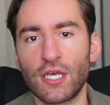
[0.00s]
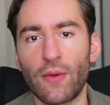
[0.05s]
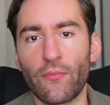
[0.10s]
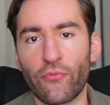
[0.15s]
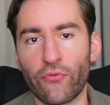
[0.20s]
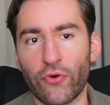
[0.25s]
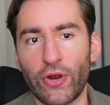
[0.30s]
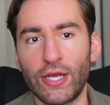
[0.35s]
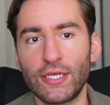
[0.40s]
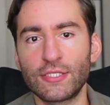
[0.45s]
up
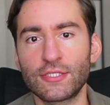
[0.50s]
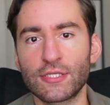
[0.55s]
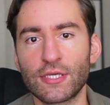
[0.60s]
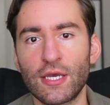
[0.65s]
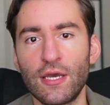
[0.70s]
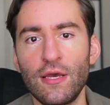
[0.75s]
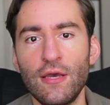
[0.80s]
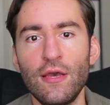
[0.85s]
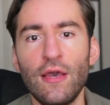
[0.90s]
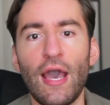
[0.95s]
risk.
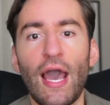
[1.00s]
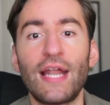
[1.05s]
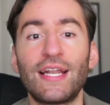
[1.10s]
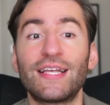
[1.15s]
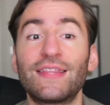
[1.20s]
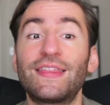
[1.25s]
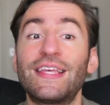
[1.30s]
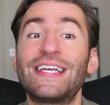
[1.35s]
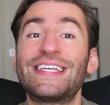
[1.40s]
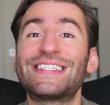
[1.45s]
And
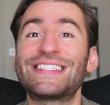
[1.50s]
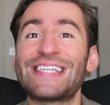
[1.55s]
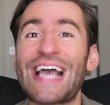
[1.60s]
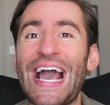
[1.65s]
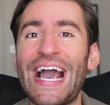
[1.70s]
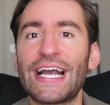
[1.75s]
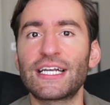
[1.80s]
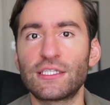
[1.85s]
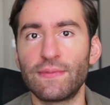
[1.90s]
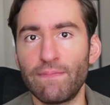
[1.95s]
at the
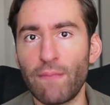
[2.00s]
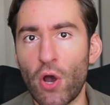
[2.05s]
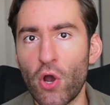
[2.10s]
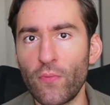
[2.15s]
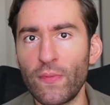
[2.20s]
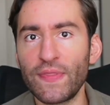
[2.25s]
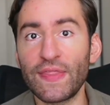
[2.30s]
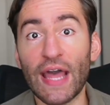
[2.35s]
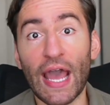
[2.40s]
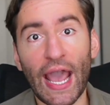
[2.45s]
exact
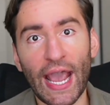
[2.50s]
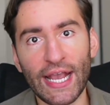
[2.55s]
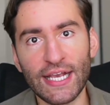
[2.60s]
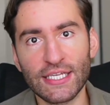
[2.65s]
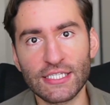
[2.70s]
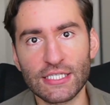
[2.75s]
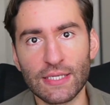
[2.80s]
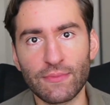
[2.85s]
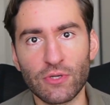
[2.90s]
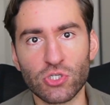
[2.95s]
moment that
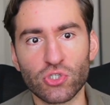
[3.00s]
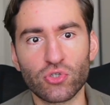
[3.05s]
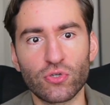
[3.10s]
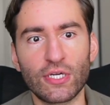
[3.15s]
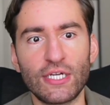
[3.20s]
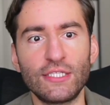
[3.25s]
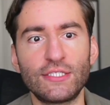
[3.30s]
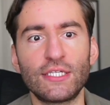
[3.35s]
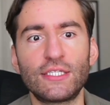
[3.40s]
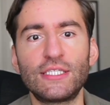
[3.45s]

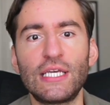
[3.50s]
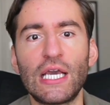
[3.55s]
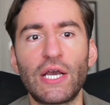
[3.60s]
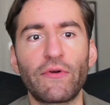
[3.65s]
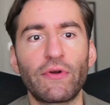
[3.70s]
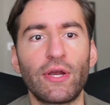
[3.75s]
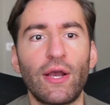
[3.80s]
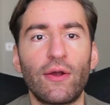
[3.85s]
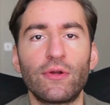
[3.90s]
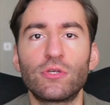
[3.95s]
asymmetry
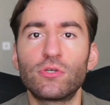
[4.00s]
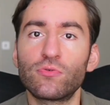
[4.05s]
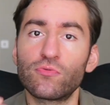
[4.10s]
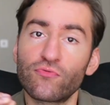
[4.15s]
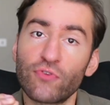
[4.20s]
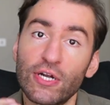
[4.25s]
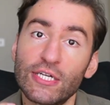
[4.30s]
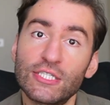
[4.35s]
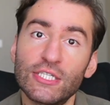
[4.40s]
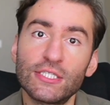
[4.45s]
deteriorates,
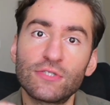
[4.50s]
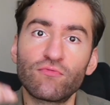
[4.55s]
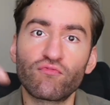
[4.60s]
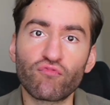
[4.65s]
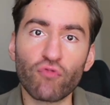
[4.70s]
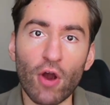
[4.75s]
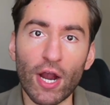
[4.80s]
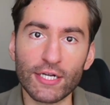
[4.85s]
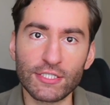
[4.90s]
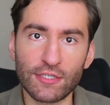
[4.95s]
which is
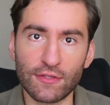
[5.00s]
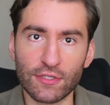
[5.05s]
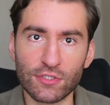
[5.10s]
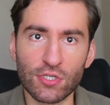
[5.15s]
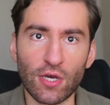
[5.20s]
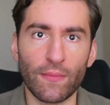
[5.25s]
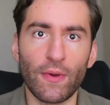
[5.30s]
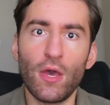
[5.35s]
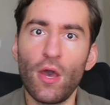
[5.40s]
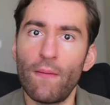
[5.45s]
right at the
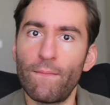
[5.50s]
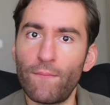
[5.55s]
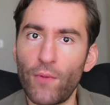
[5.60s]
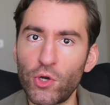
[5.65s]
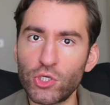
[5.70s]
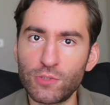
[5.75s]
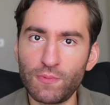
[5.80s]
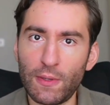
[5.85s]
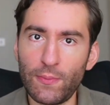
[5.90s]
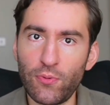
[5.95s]
top,
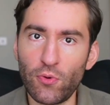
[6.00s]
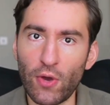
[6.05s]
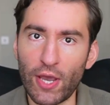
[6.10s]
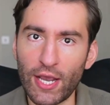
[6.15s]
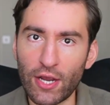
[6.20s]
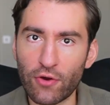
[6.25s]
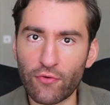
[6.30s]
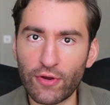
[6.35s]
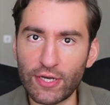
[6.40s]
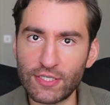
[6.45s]
most people
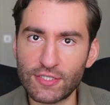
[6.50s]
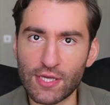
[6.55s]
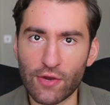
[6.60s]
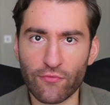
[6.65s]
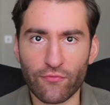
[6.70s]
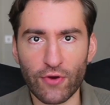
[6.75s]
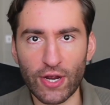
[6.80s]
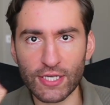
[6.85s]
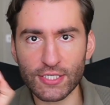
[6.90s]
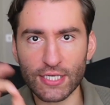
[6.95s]
increase their
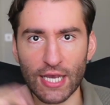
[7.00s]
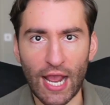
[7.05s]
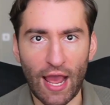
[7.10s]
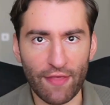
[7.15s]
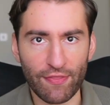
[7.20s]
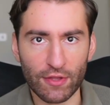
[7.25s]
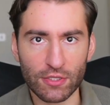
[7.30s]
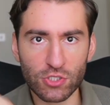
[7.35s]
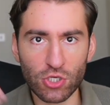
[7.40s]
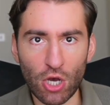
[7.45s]
risk
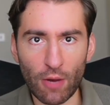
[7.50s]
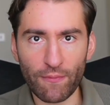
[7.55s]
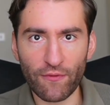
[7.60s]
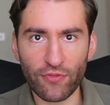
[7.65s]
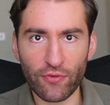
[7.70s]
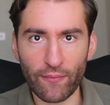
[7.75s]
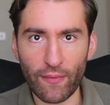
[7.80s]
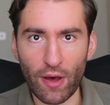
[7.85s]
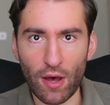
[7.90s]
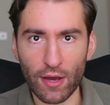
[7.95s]
at the top of
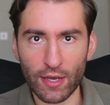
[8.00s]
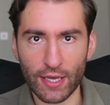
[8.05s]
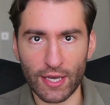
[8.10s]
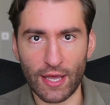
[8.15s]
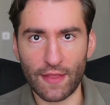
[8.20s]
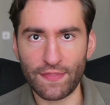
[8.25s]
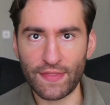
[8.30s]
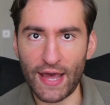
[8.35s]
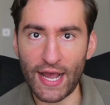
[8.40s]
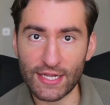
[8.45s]
the market,
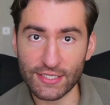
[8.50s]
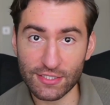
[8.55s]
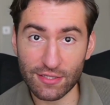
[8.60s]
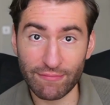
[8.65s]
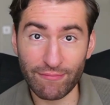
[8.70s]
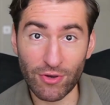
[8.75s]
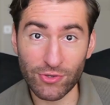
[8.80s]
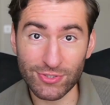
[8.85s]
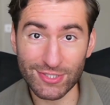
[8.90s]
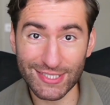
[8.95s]
and that's the
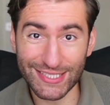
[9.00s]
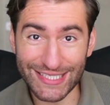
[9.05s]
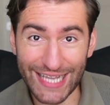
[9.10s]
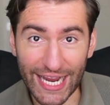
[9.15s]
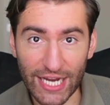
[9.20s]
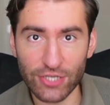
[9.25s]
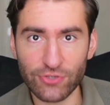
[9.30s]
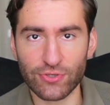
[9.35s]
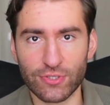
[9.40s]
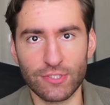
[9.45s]
most
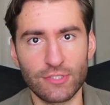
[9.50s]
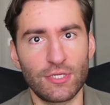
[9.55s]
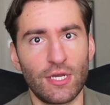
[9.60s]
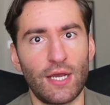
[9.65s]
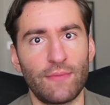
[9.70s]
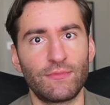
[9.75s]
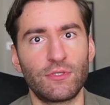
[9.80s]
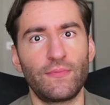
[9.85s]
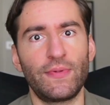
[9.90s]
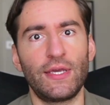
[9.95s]
dangerous
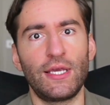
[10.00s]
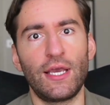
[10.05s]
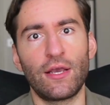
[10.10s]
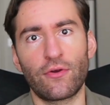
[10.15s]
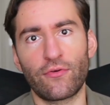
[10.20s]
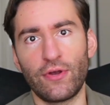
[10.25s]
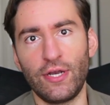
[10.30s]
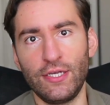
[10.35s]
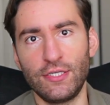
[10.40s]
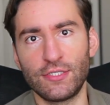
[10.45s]
time to be
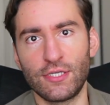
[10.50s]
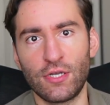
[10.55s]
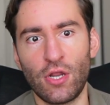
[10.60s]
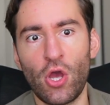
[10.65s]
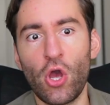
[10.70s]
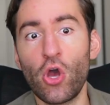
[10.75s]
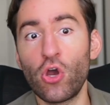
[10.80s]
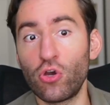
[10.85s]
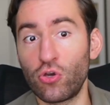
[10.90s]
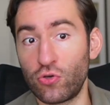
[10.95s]
increasing
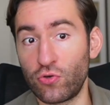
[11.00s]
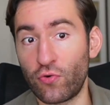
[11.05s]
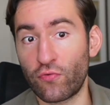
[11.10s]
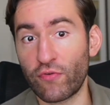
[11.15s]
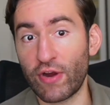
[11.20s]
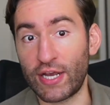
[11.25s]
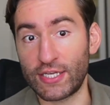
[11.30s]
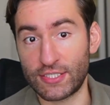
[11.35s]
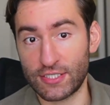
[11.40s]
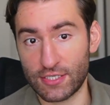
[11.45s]
your
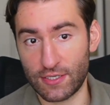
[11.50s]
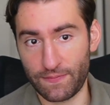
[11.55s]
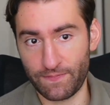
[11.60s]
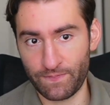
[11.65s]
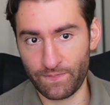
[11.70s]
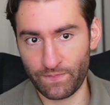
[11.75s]
risk.